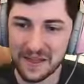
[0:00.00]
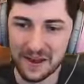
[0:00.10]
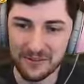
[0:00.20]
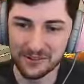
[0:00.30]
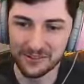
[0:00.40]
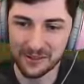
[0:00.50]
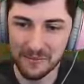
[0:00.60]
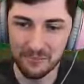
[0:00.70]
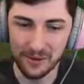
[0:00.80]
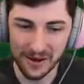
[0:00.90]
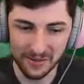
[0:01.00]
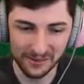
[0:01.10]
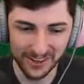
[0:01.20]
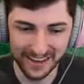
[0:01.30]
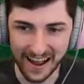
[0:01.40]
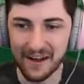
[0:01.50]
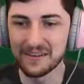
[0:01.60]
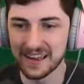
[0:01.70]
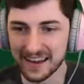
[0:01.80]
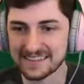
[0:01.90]
And ever since that point, I was like,
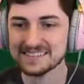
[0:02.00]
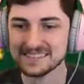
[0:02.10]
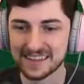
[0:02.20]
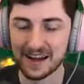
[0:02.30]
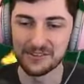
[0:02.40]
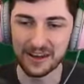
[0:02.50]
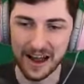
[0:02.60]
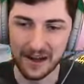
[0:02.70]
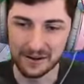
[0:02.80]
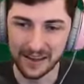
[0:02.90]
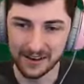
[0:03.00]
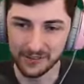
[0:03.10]
okay. I was like, ah, okay, it's